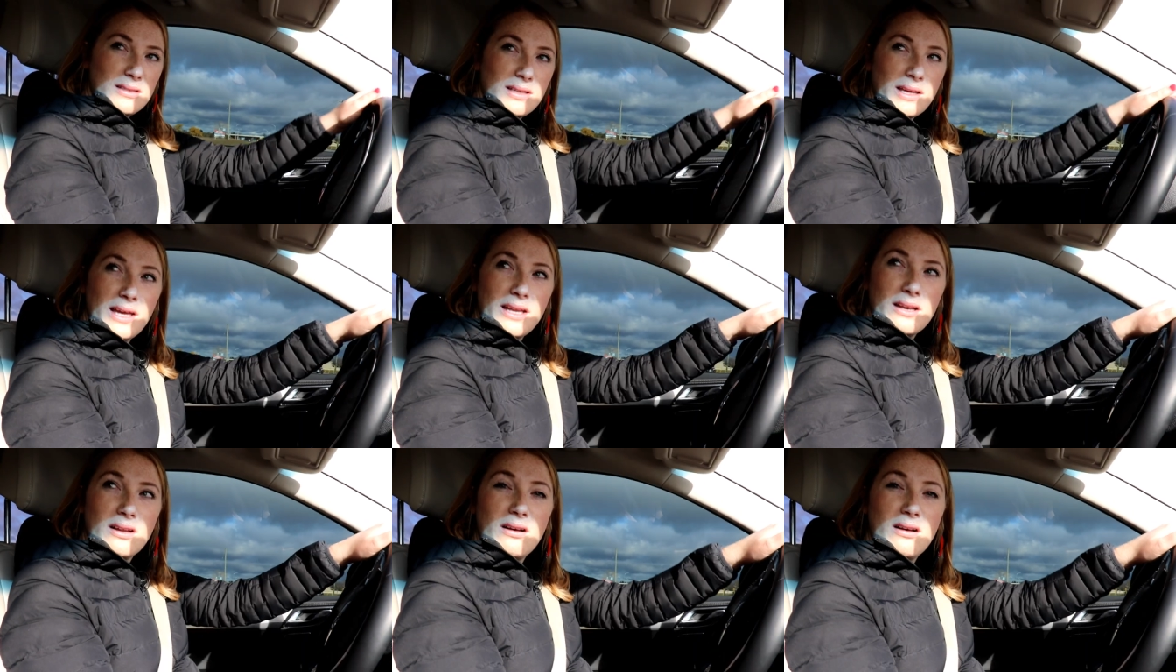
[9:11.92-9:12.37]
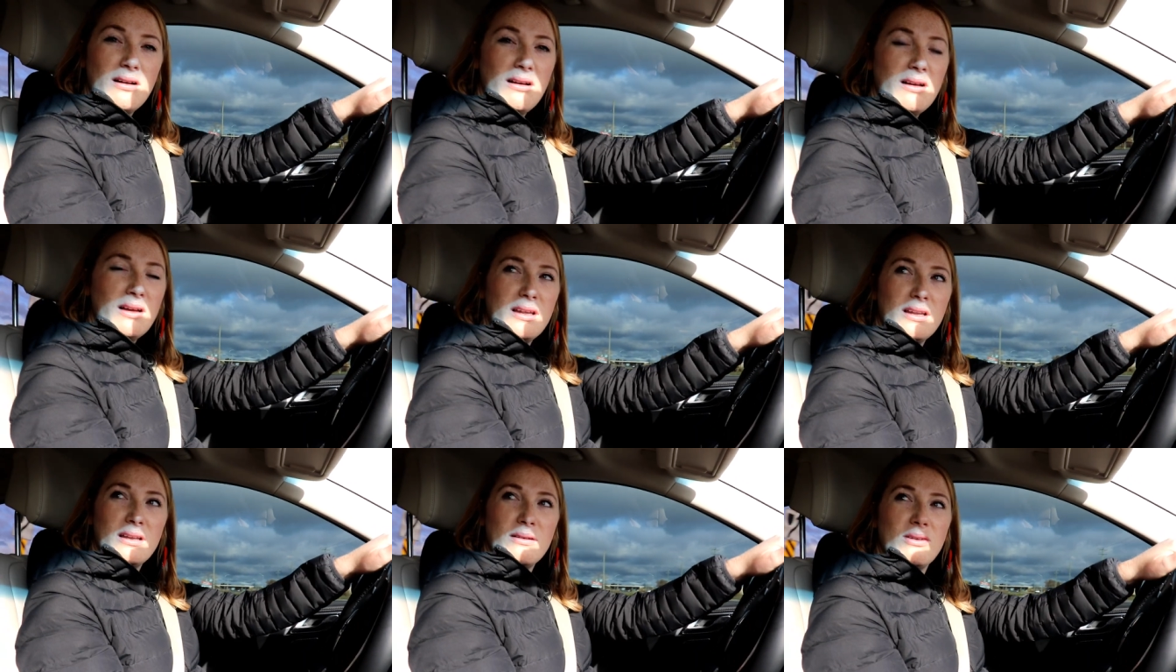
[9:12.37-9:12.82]
And
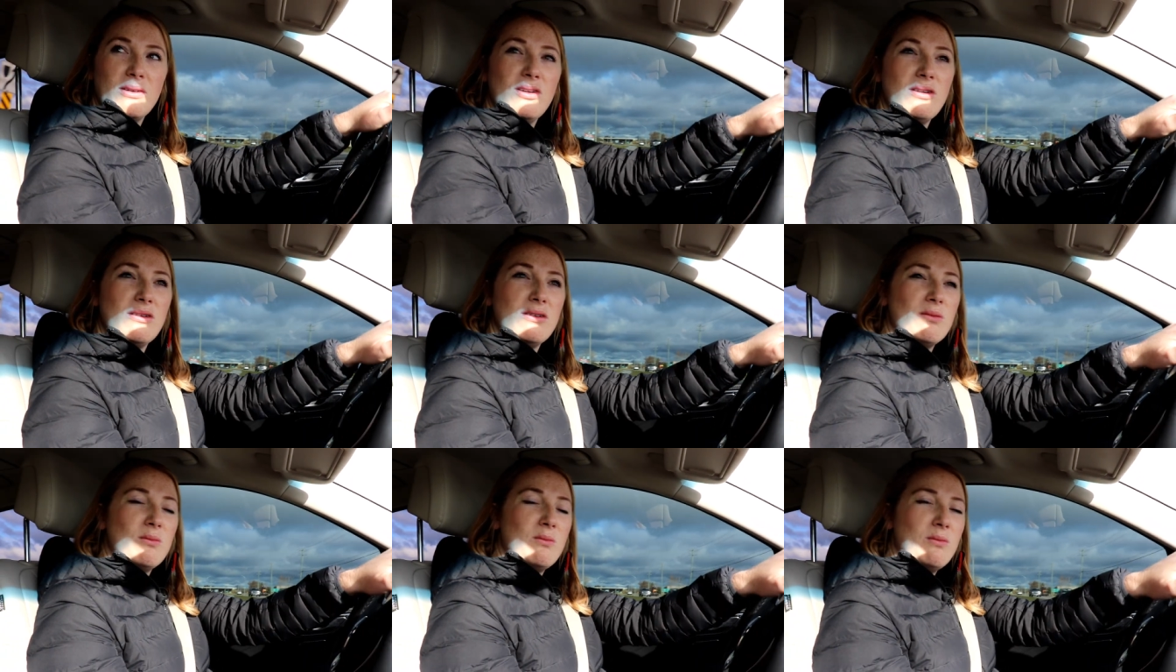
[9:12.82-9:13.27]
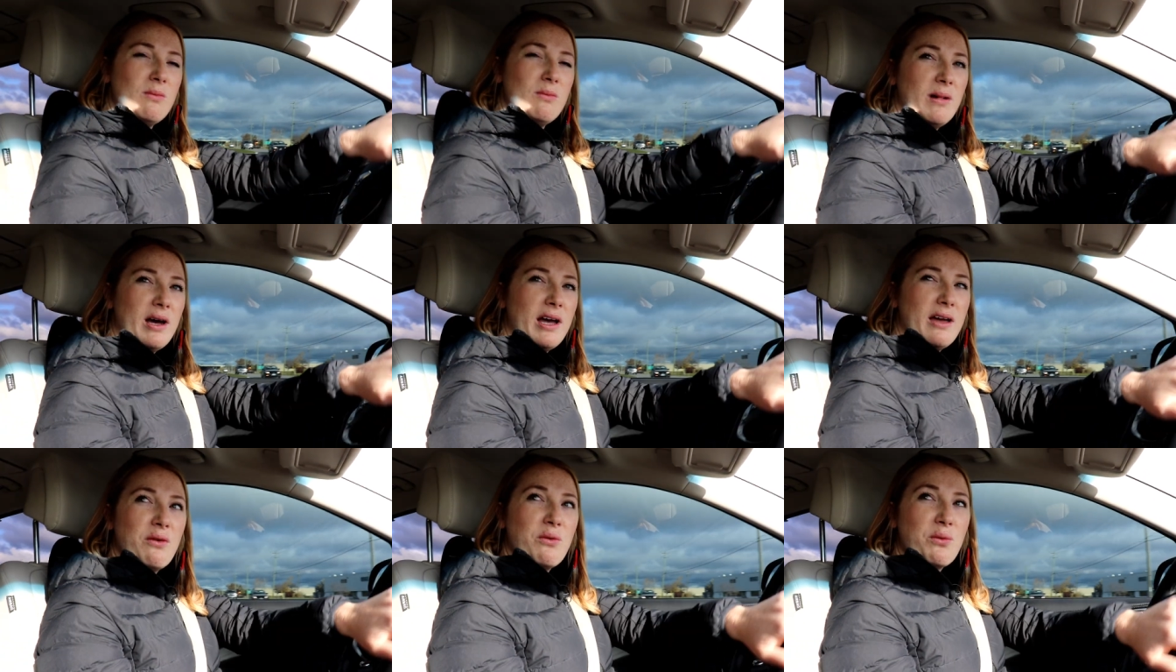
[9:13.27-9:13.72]
on
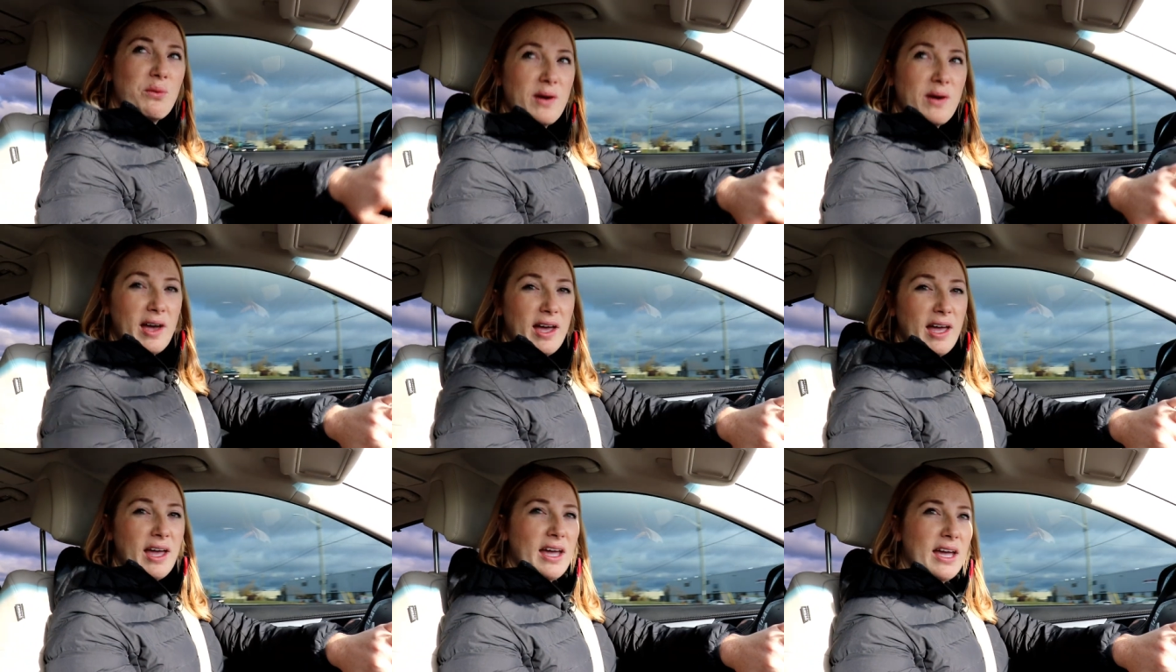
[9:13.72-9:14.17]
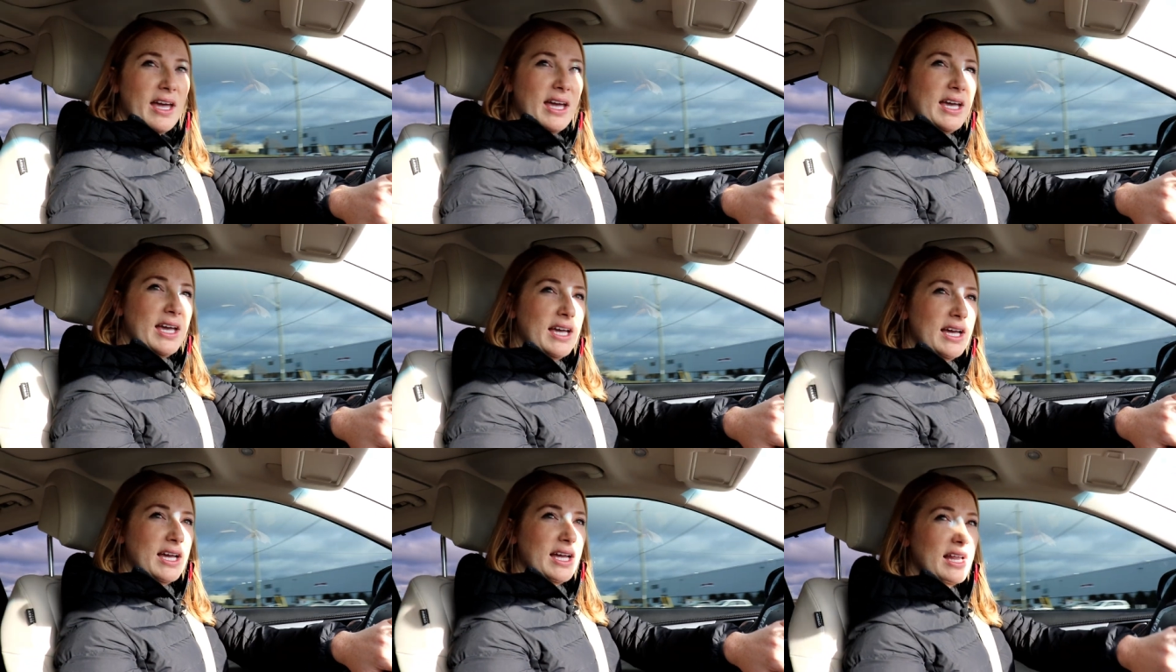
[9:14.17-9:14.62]
my
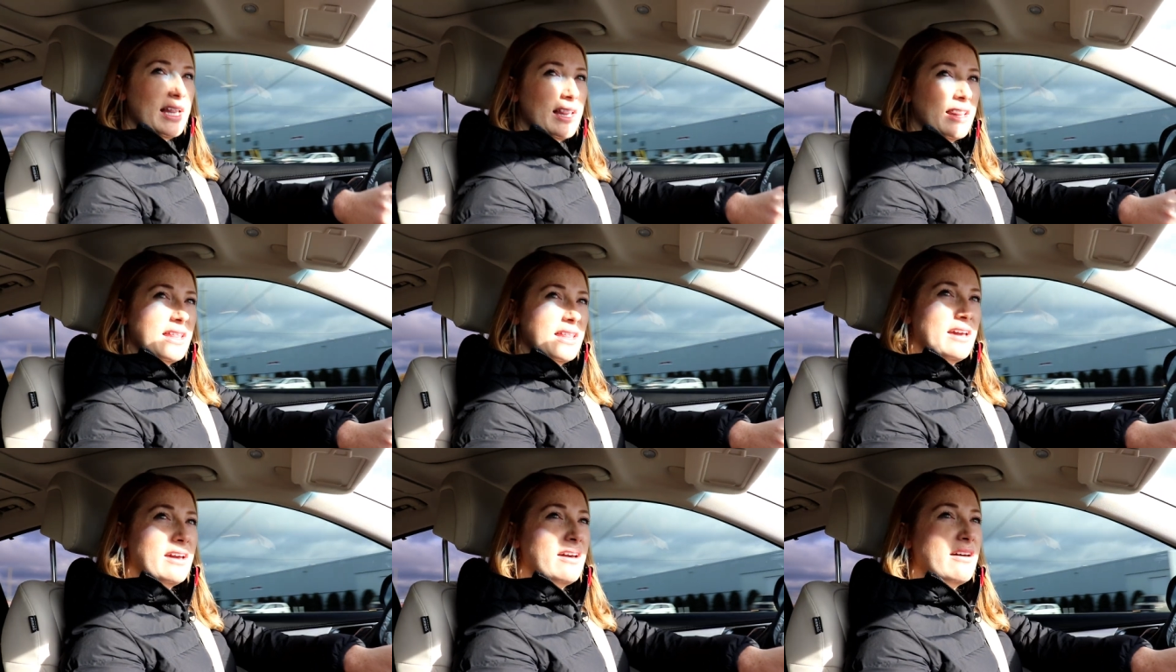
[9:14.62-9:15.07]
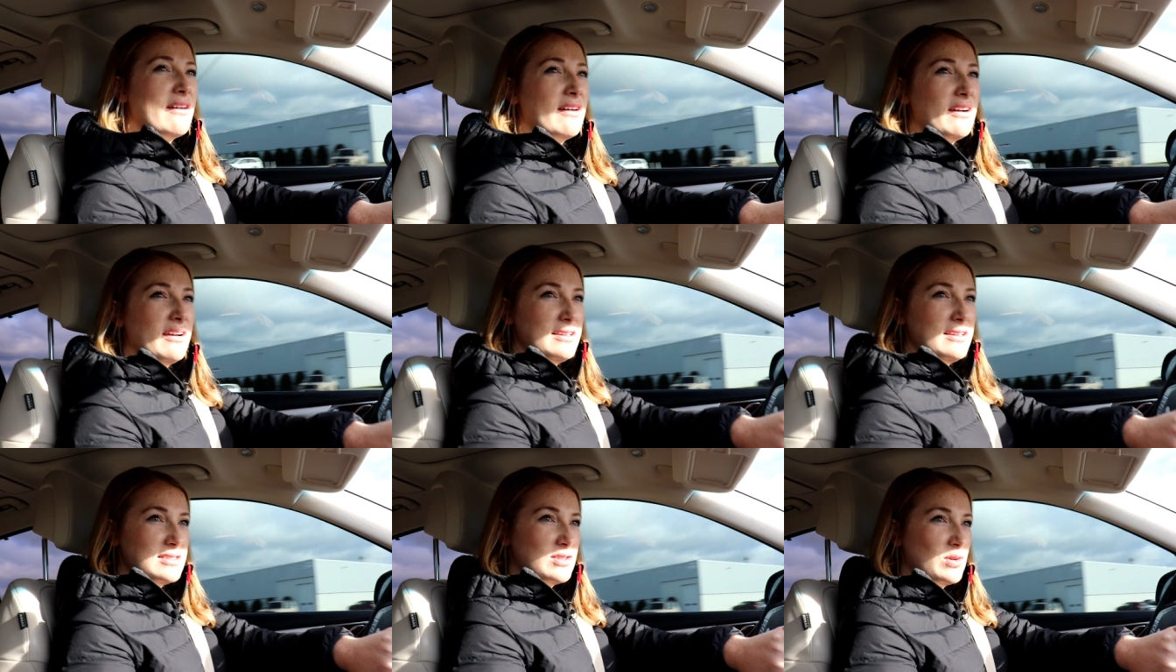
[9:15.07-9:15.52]
right,
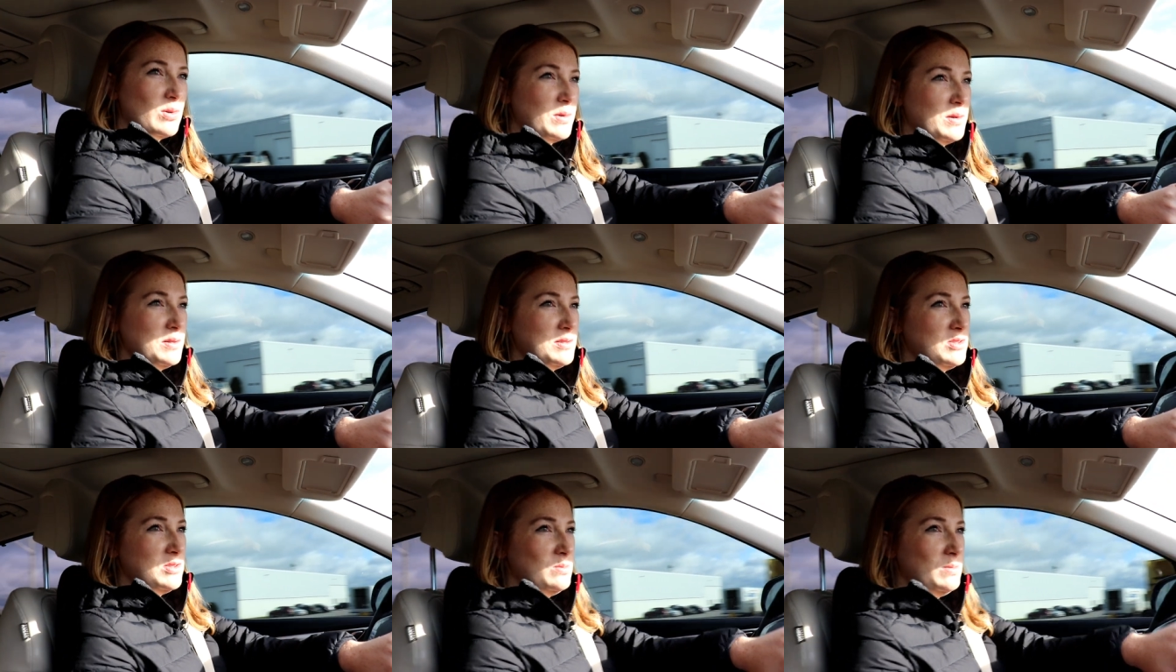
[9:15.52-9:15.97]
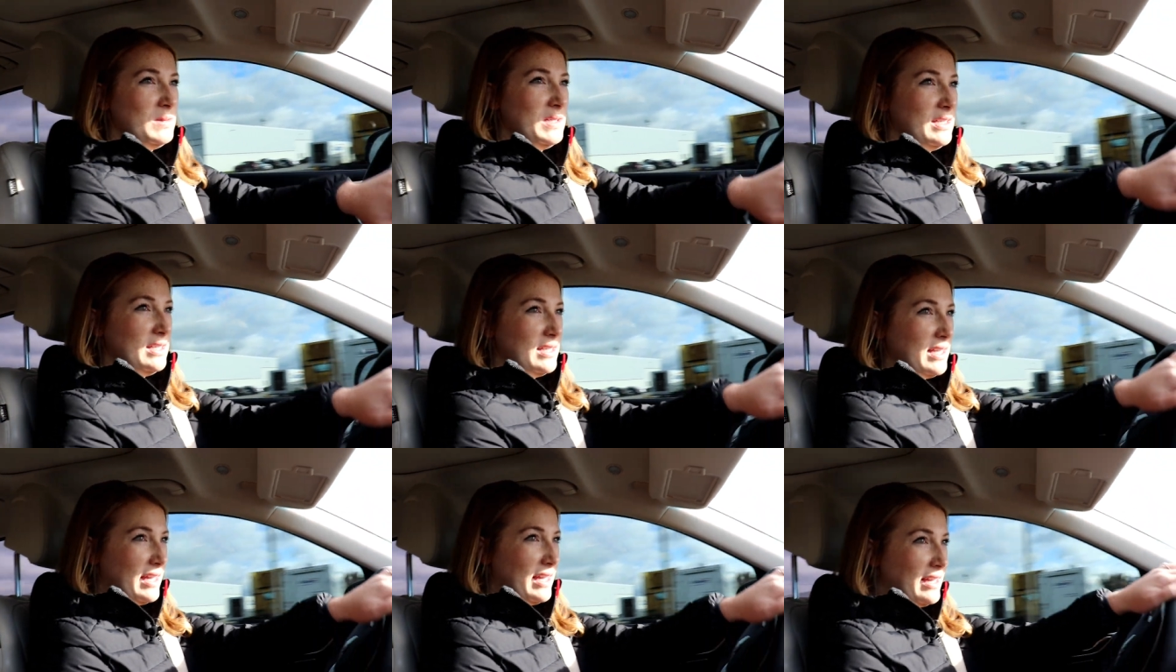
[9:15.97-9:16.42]
there is going to
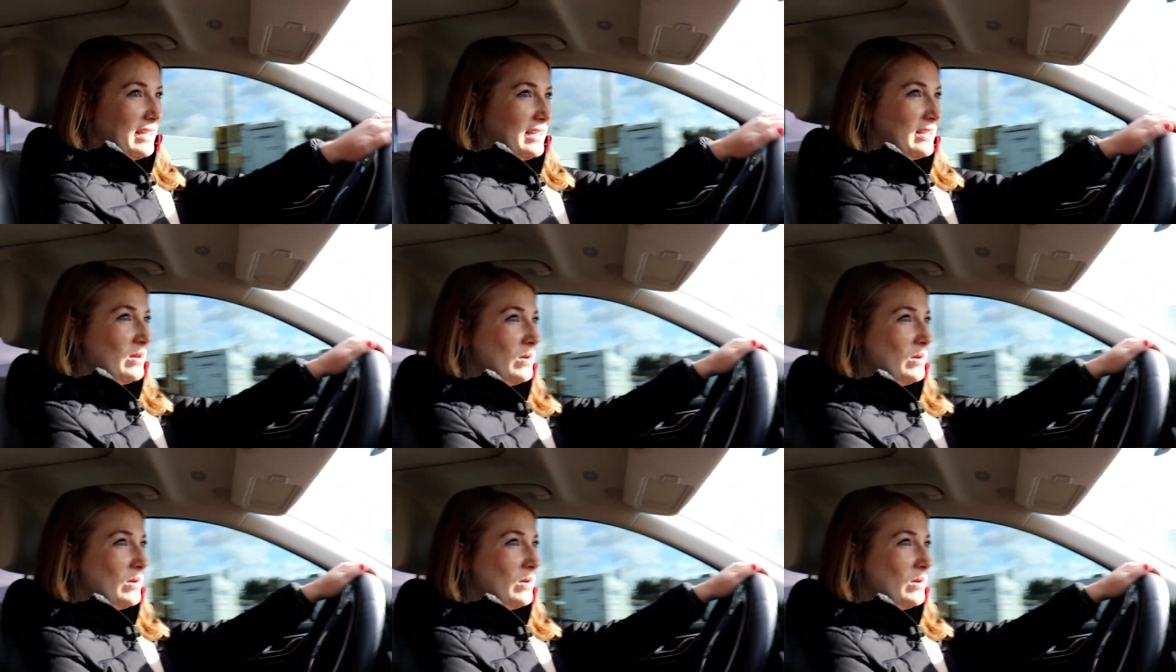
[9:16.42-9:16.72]
be a